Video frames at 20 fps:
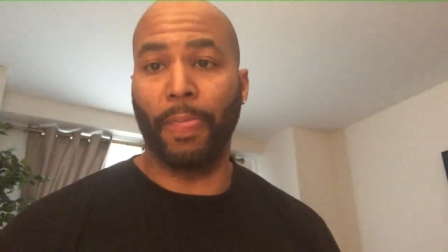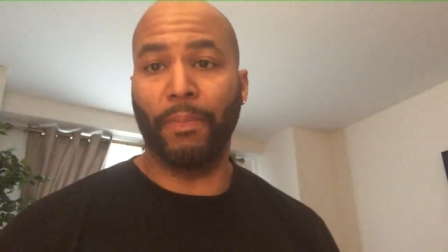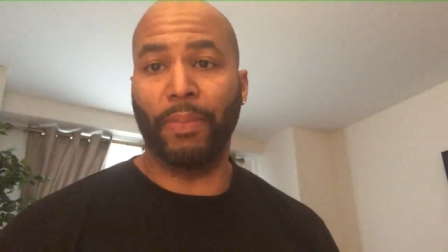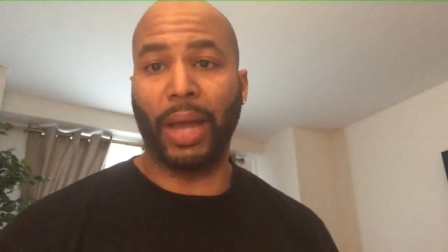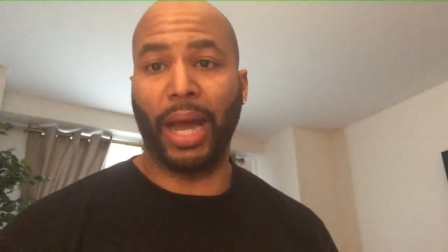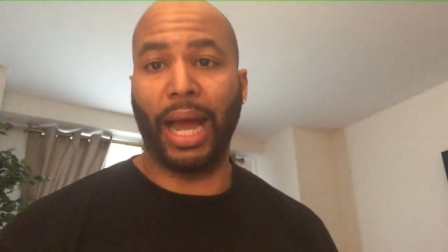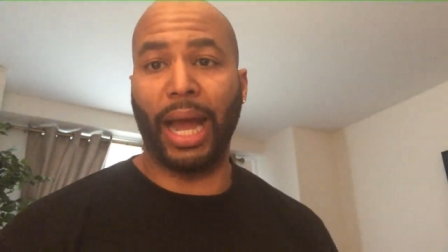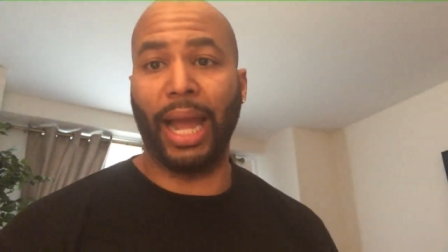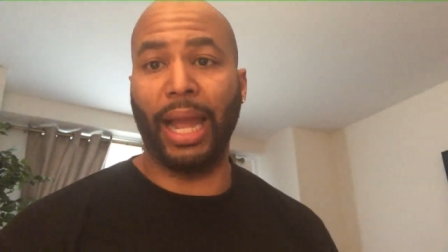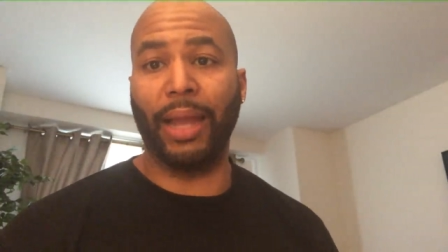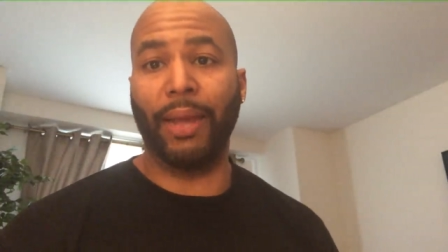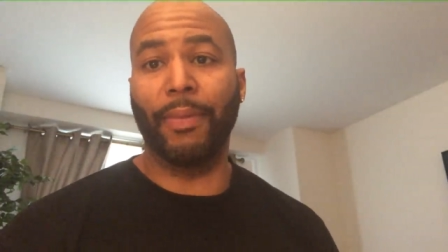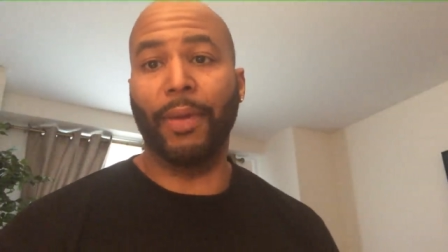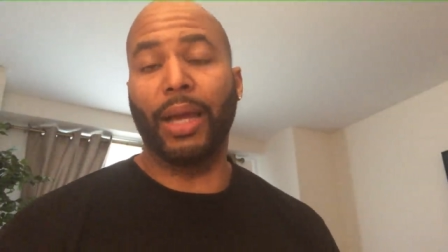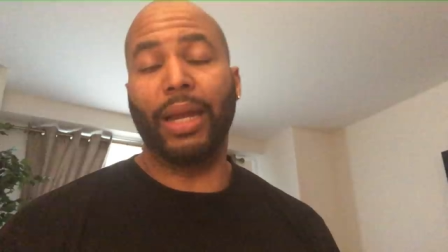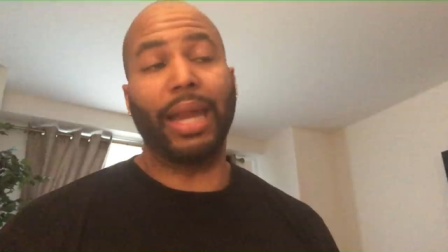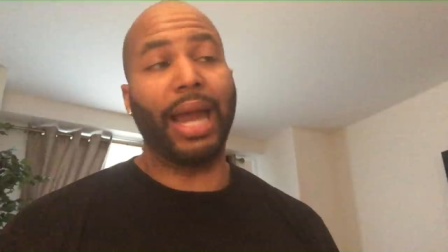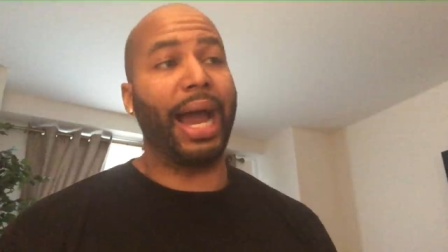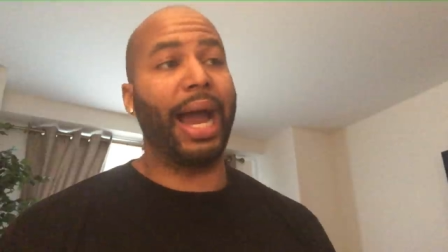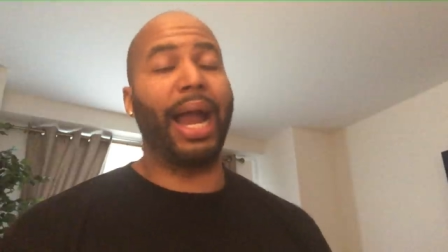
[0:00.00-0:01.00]
All right.
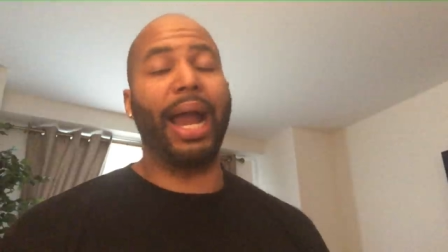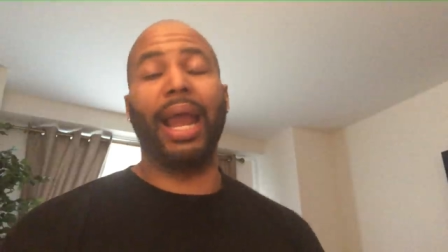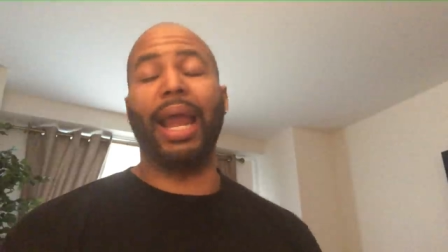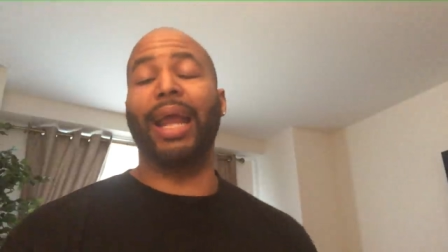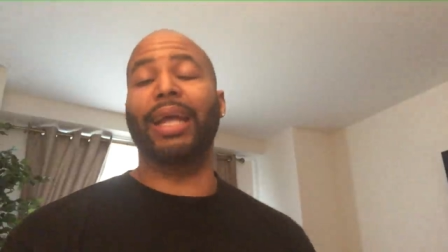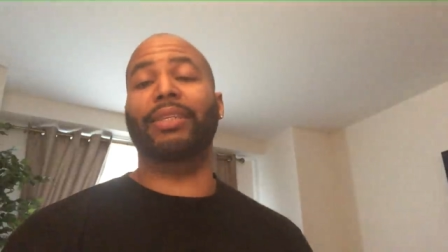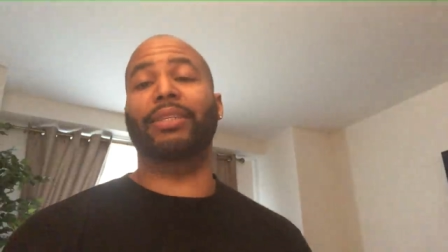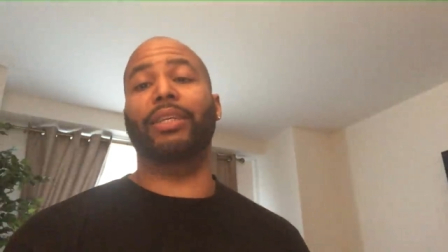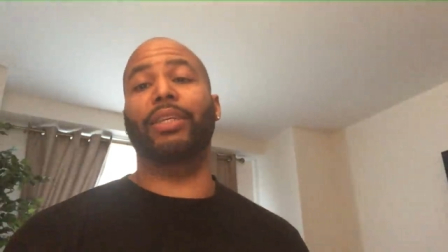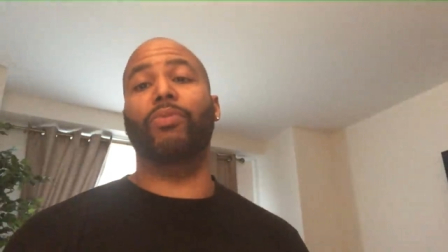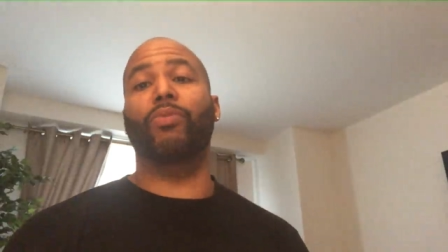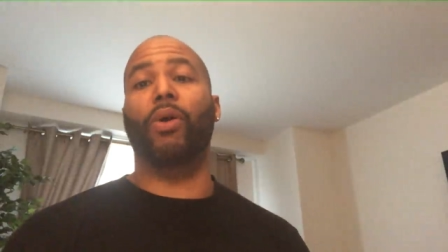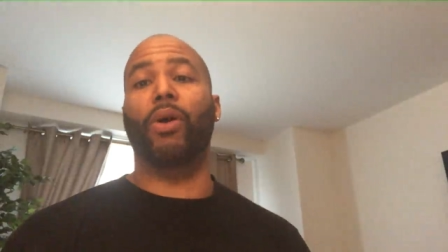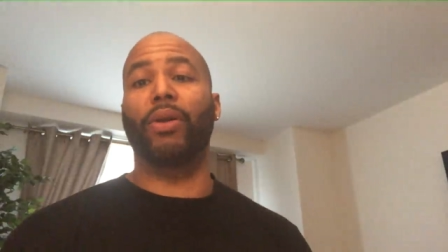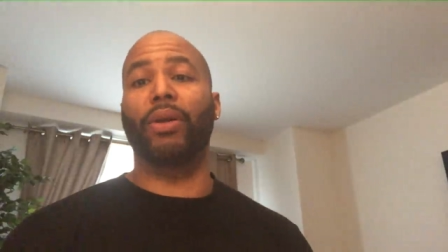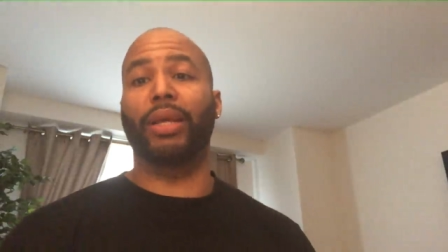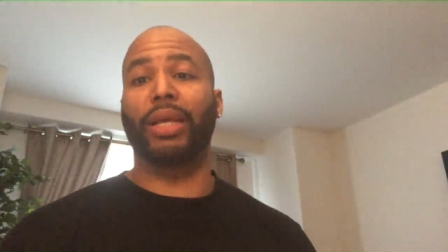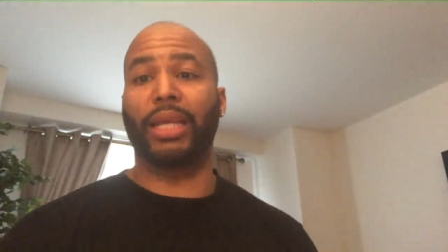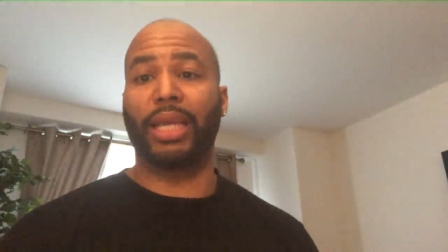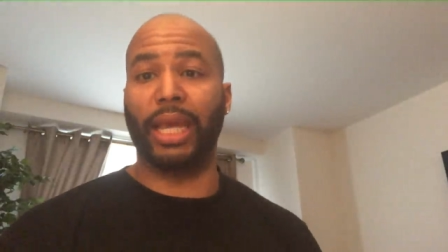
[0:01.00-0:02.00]
Now, I actually
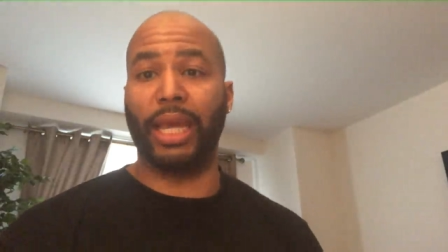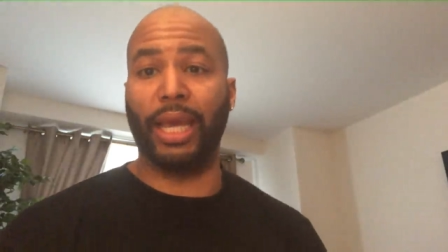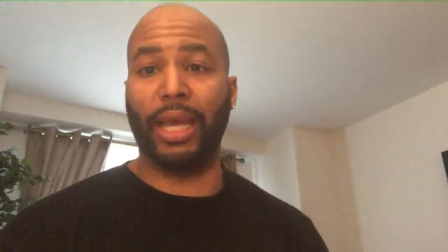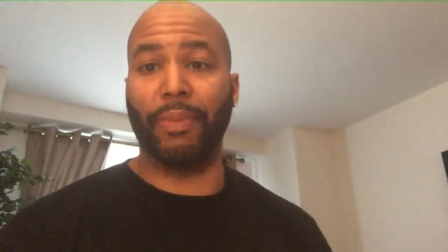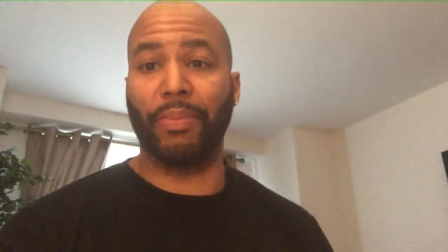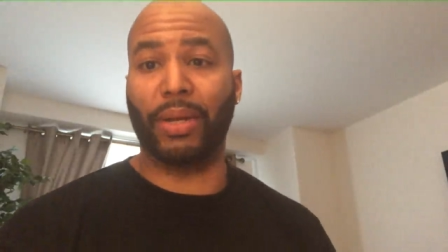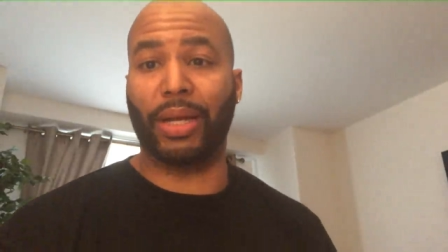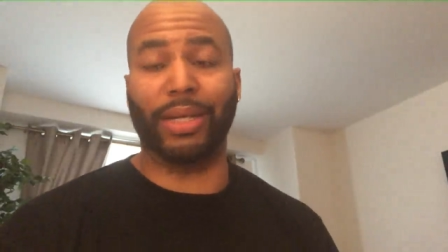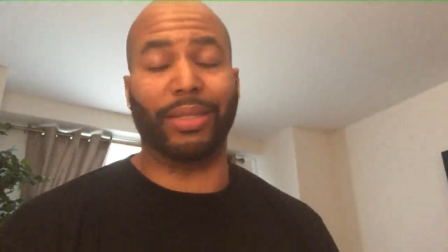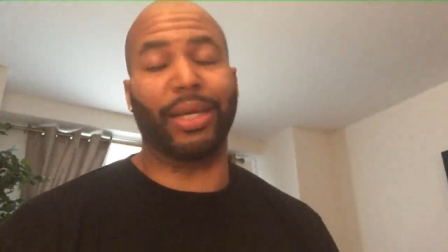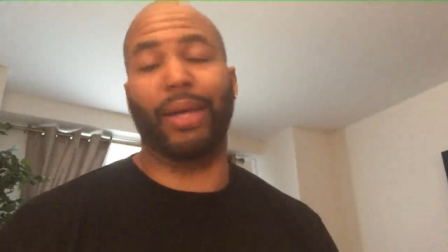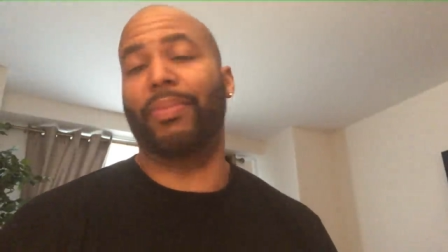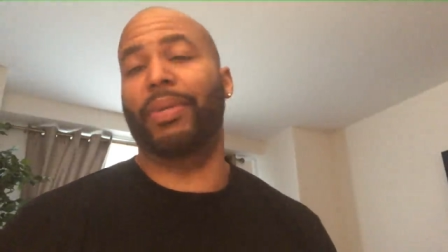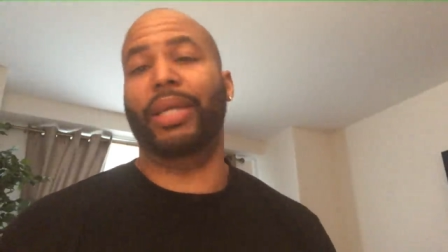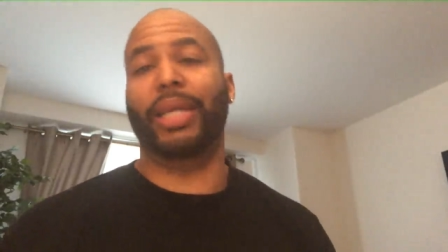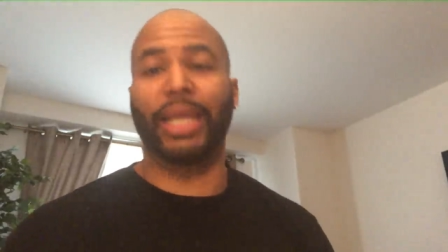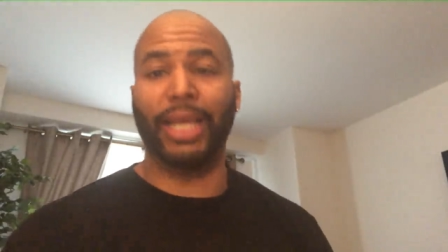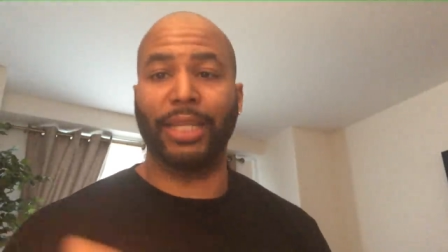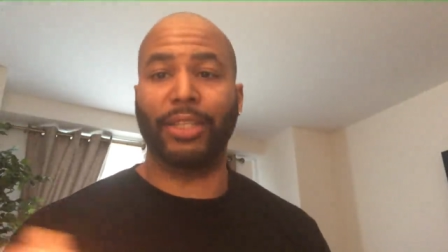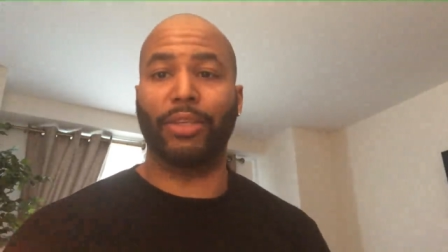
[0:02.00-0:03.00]
wanted the kid because I'm
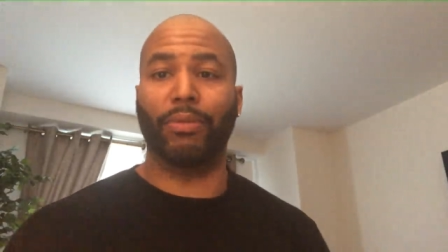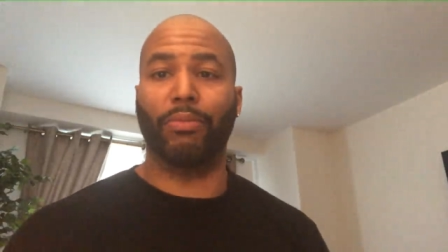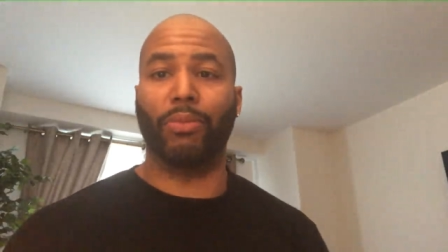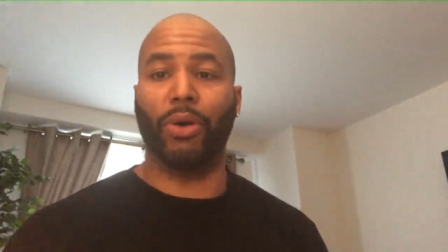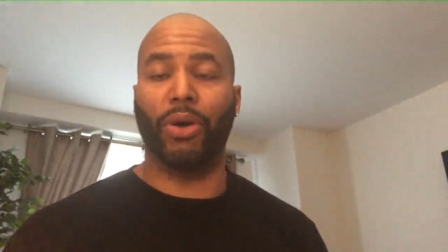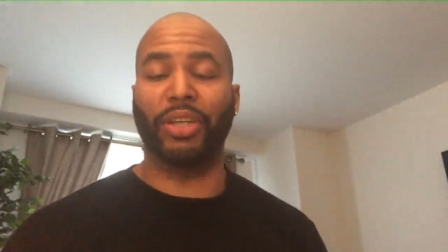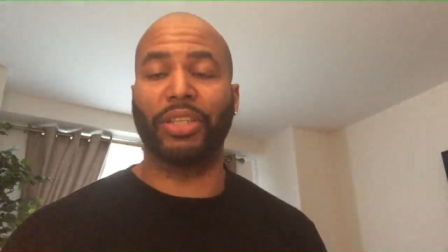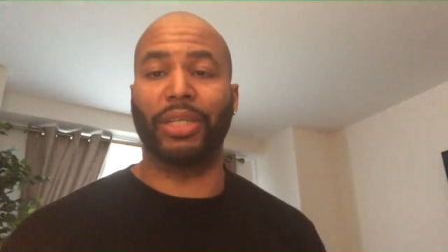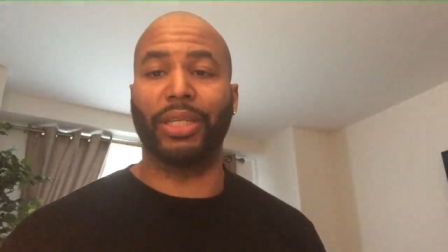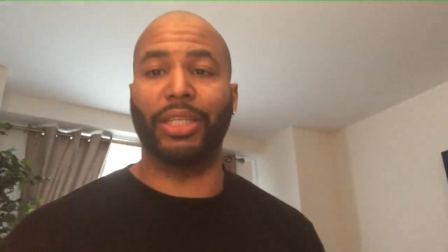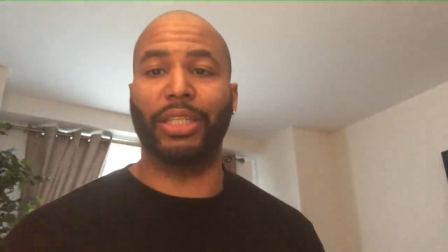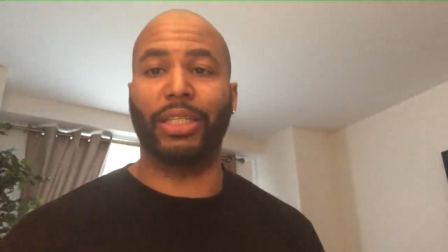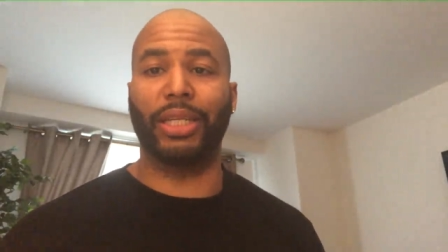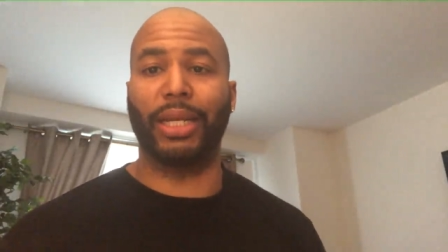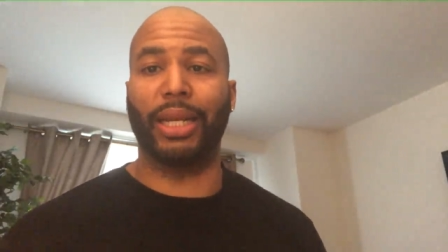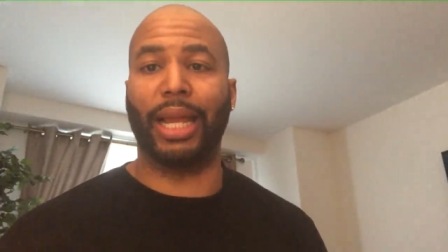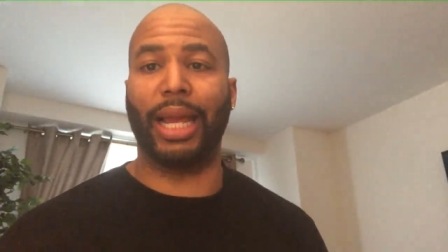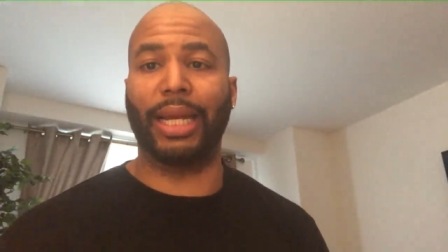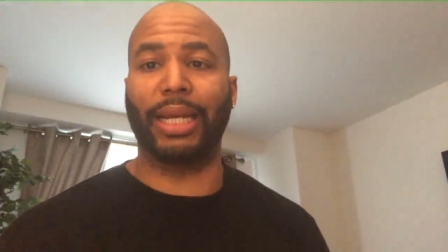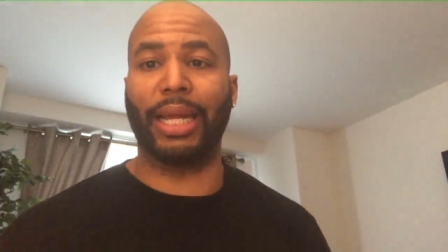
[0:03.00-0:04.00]
against abortion and
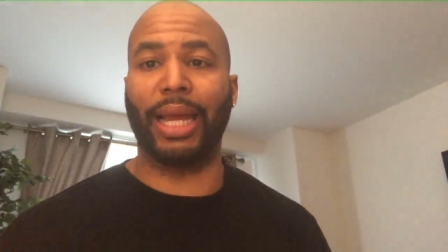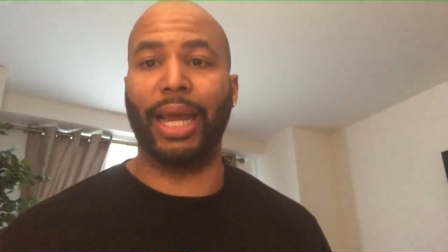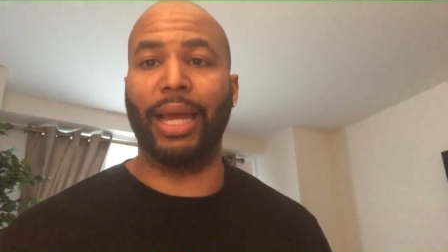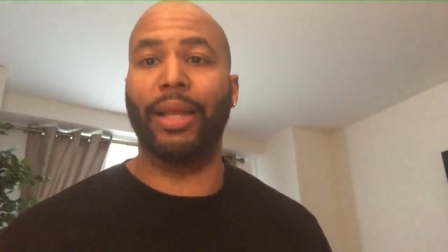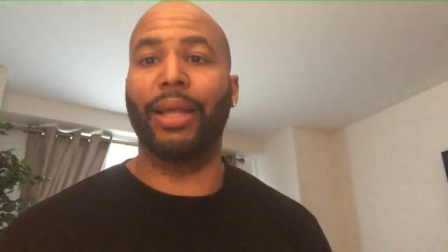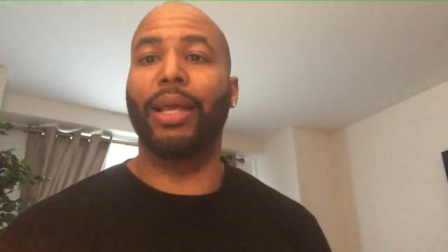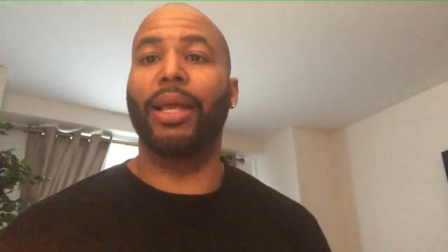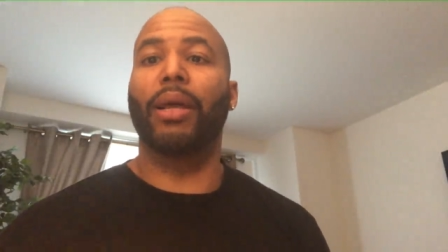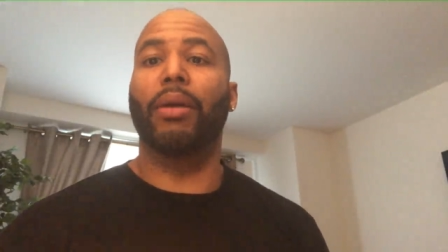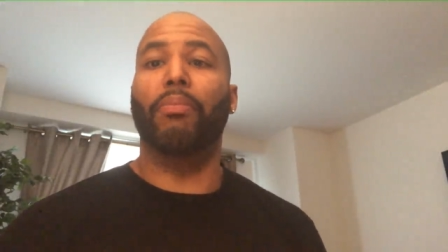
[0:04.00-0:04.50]
shit like that.